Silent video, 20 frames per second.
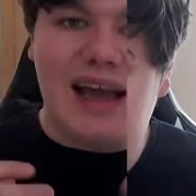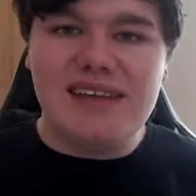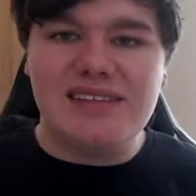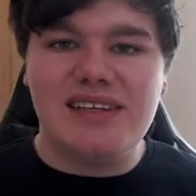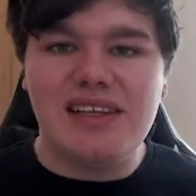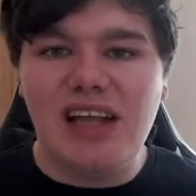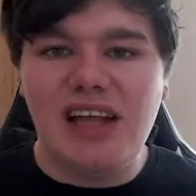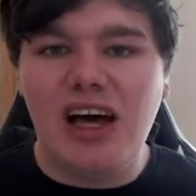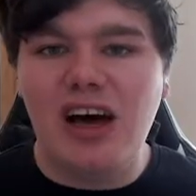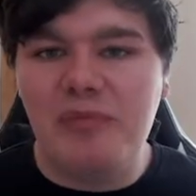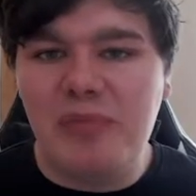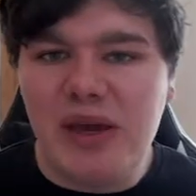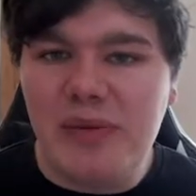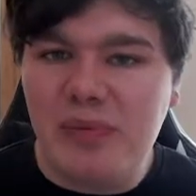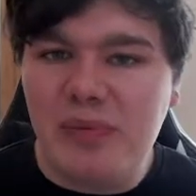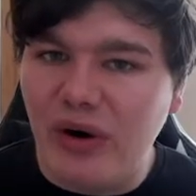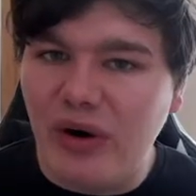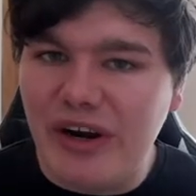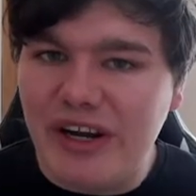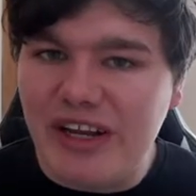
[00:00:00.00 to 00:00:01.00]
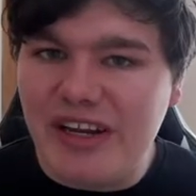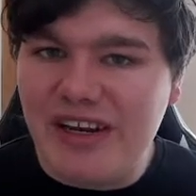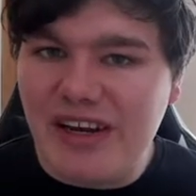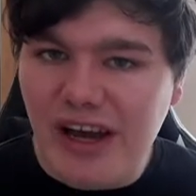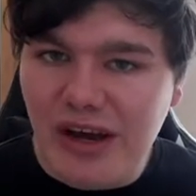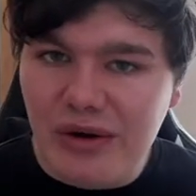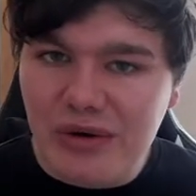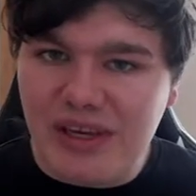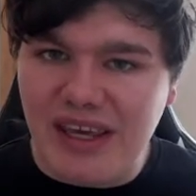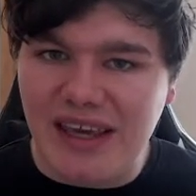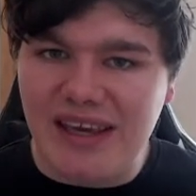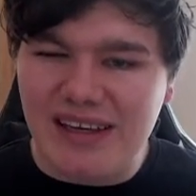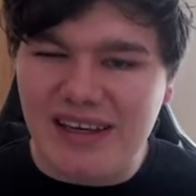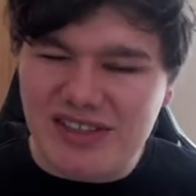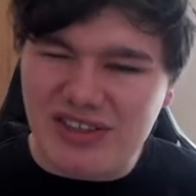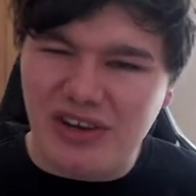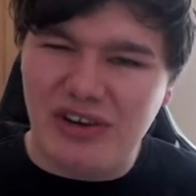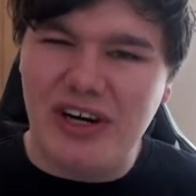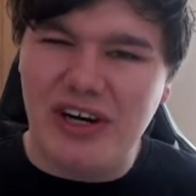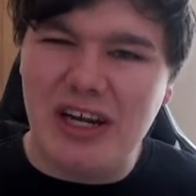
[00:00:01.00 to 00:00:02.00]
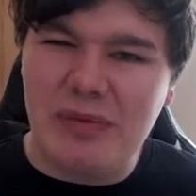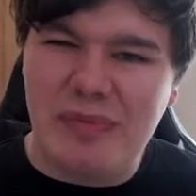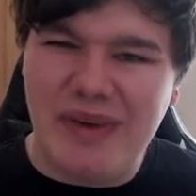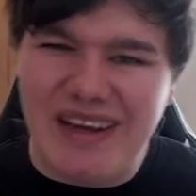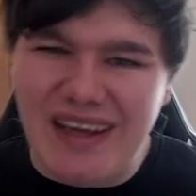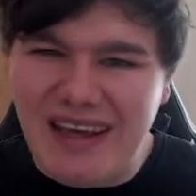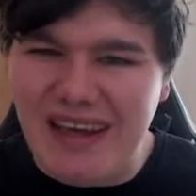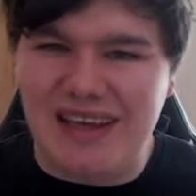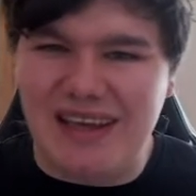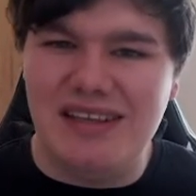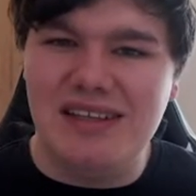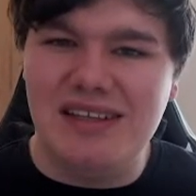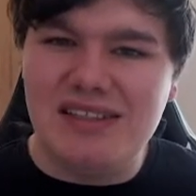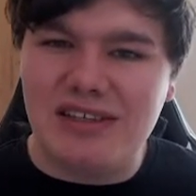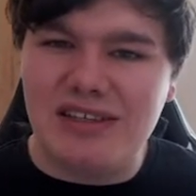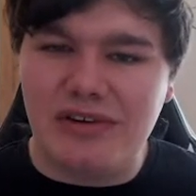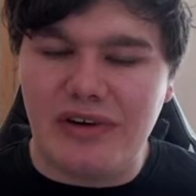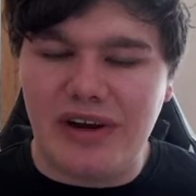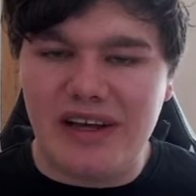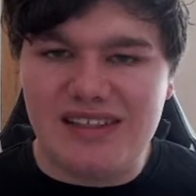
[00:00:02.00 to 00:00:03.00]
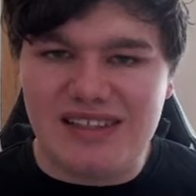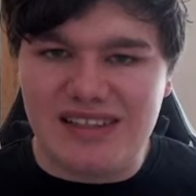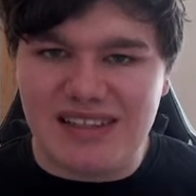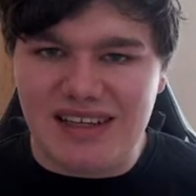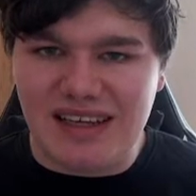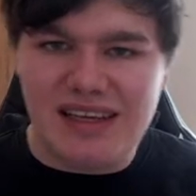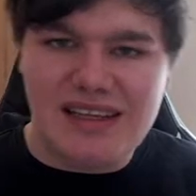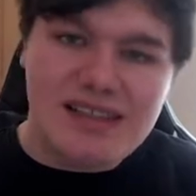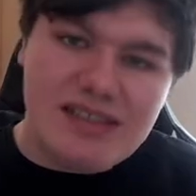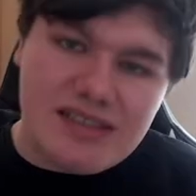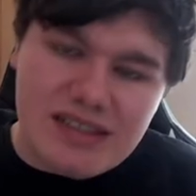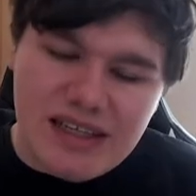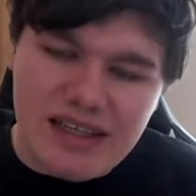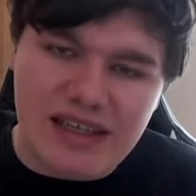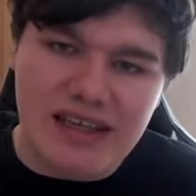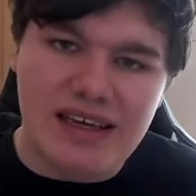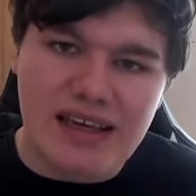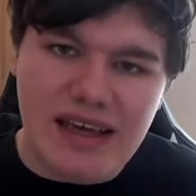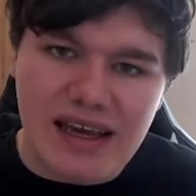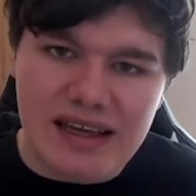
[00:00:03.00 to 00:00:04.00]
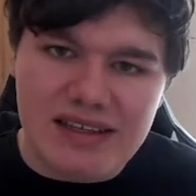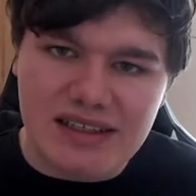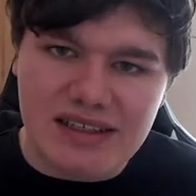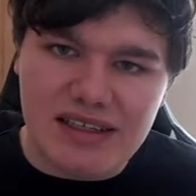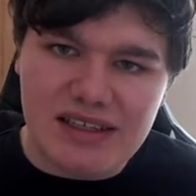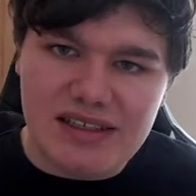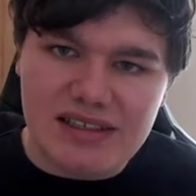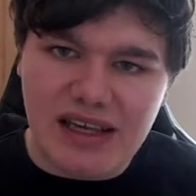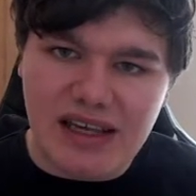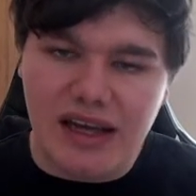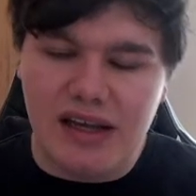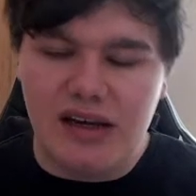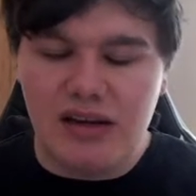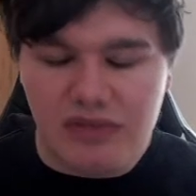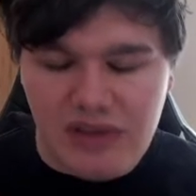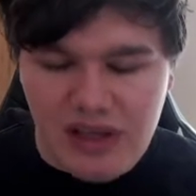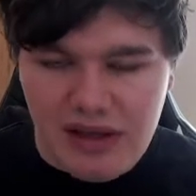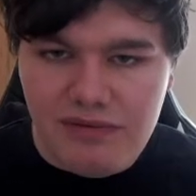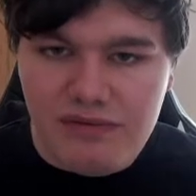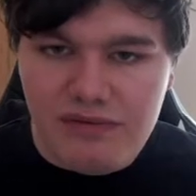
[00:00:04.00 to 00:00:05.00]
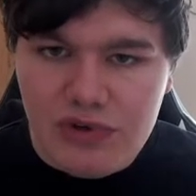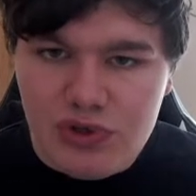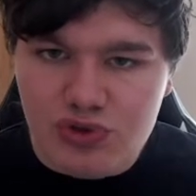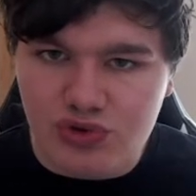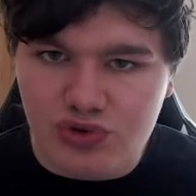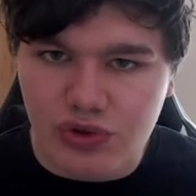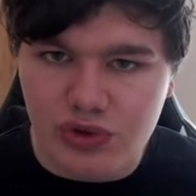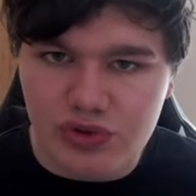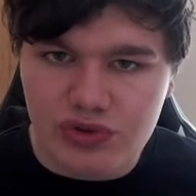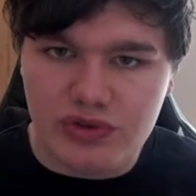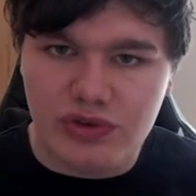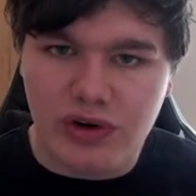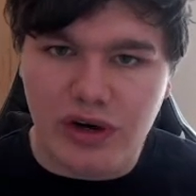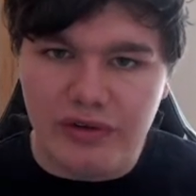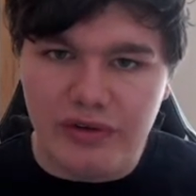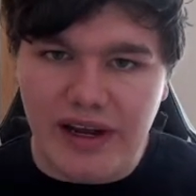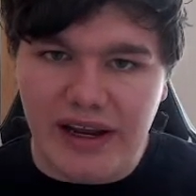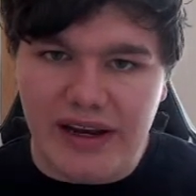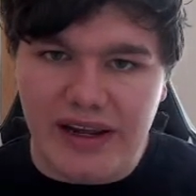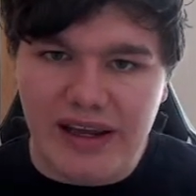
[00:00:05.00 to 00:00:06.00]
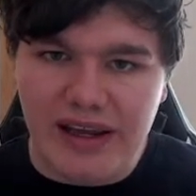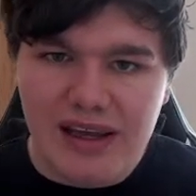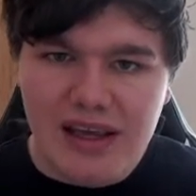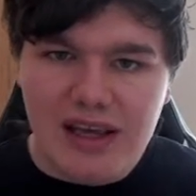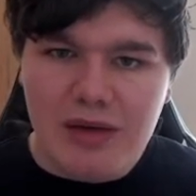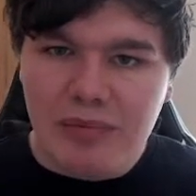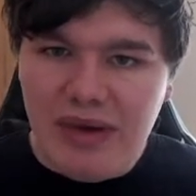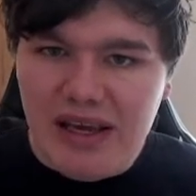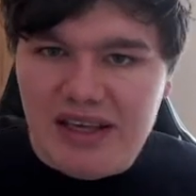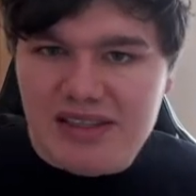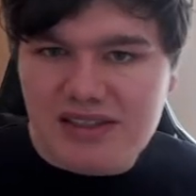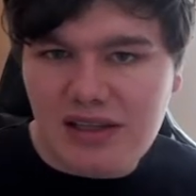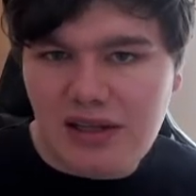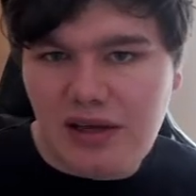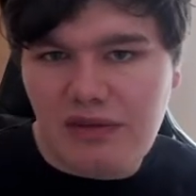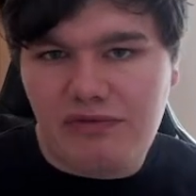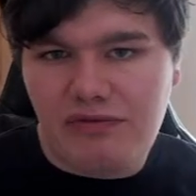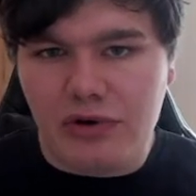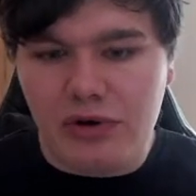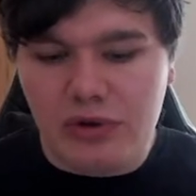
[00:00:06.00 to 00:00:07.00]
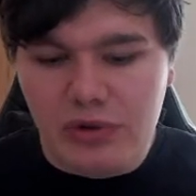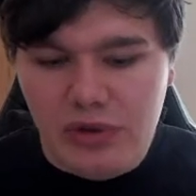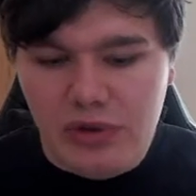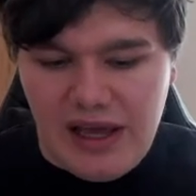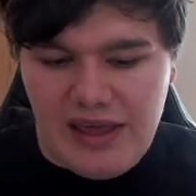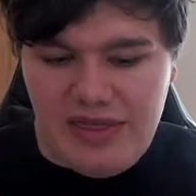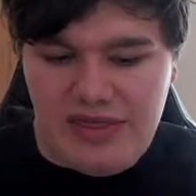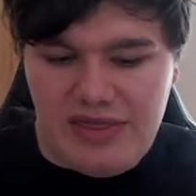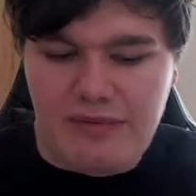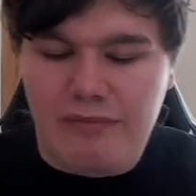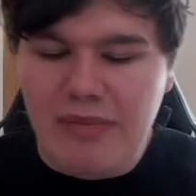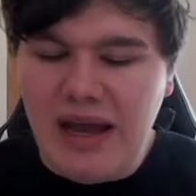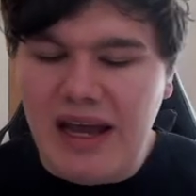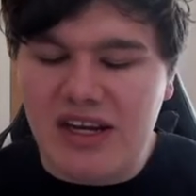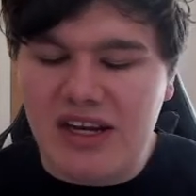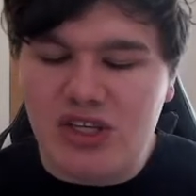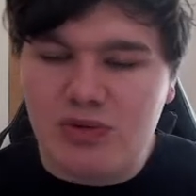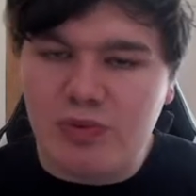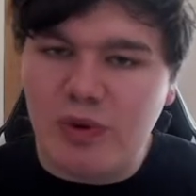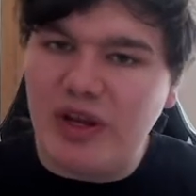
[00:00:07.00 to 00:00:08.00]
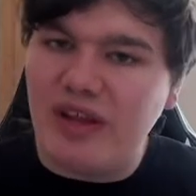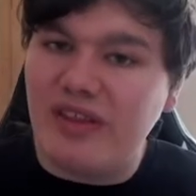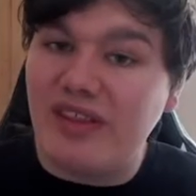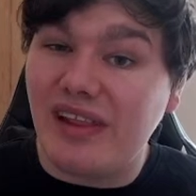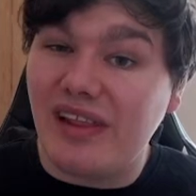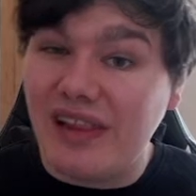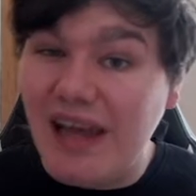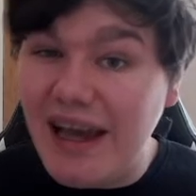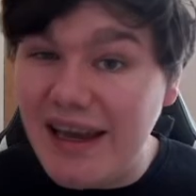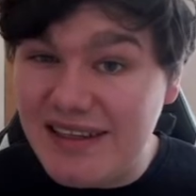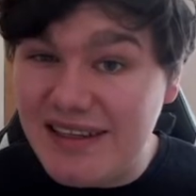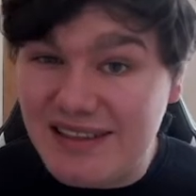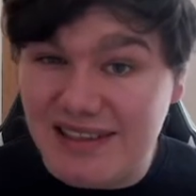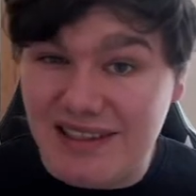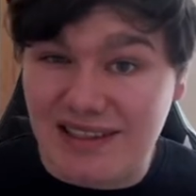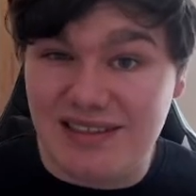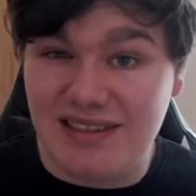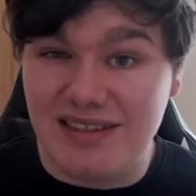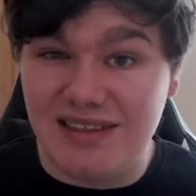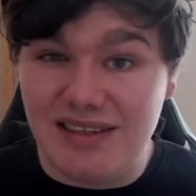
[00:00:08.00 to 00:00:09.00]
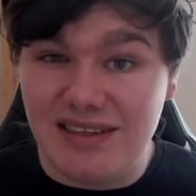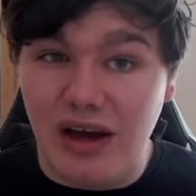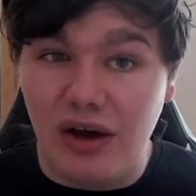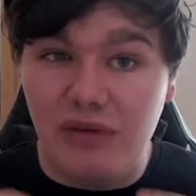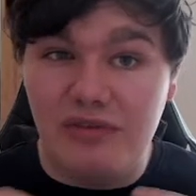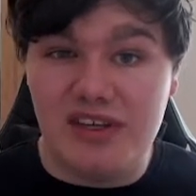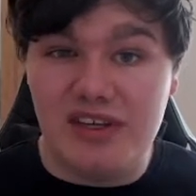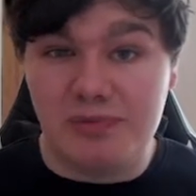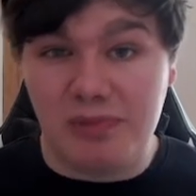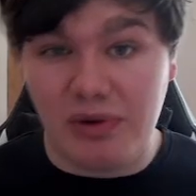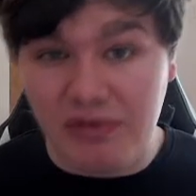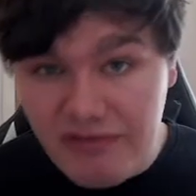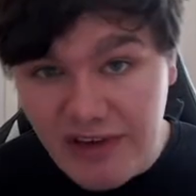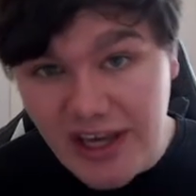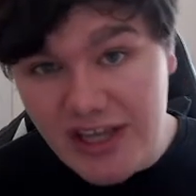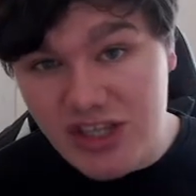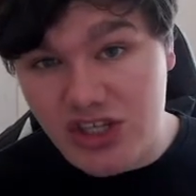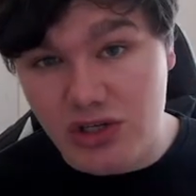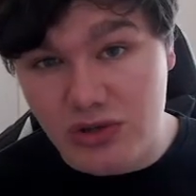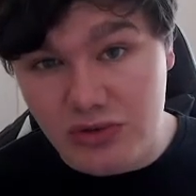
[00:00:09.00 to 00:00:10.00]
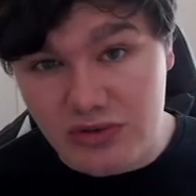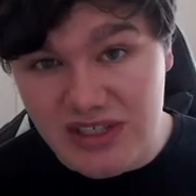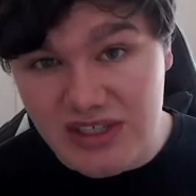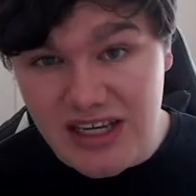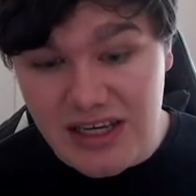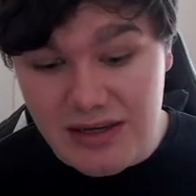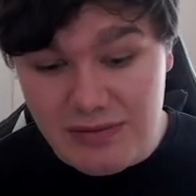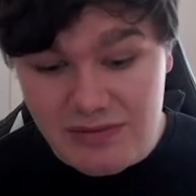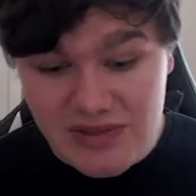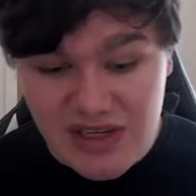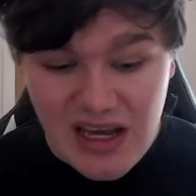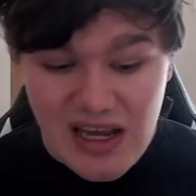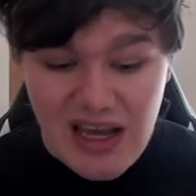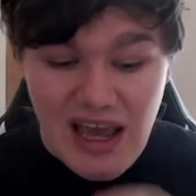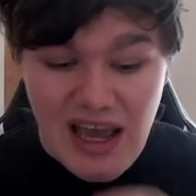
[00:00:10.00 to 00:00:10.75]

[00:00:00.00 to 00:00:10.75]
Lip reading: As a lot of people already know, KIK has already been integrated into ESE's kind of infrastructure already, basically through like the management and the licensing of its professional teams.